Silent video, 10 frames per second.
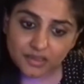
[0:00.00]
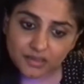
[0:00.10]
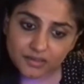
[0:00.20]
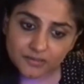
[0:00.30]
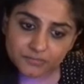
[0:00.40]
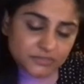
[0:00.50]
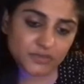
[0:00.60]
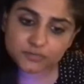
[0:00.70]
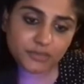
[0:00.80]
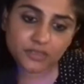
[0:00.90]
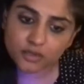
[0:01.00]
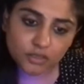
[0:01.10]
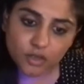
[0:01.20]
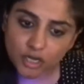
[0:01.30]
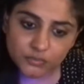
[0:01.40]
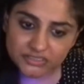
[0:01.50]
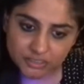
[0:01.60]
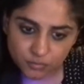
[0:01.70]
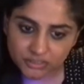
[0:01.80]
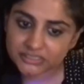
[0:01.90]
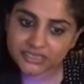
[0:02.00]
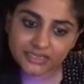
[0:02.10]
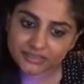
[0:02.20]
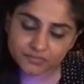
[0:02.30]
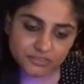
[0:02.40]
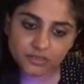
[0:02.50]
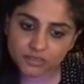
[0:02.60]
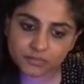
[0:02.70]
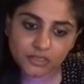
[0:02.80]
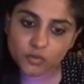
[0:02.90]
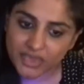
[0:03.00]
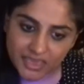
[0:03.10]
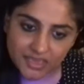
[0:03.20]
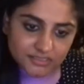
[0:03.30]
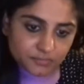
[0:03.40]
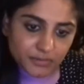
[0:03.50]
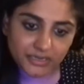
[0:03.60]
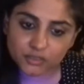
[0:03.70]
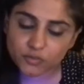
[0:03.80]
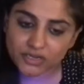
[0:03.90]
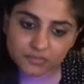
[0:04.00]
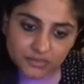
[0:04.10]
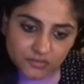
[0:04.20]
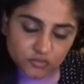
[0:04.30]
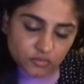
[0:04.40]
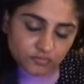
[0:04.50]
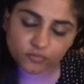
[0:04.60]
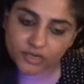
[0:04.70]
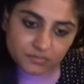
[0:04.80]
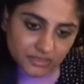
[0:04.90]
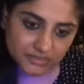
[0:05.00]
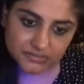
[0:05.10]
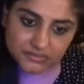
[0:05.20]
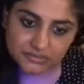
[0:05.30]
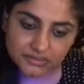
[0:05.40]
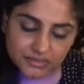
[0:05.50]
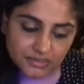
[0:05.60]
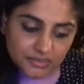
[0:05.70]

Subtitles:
but just being on a call with someone and telling them it's going to be okay and spending 20 minutes or 40 minutes,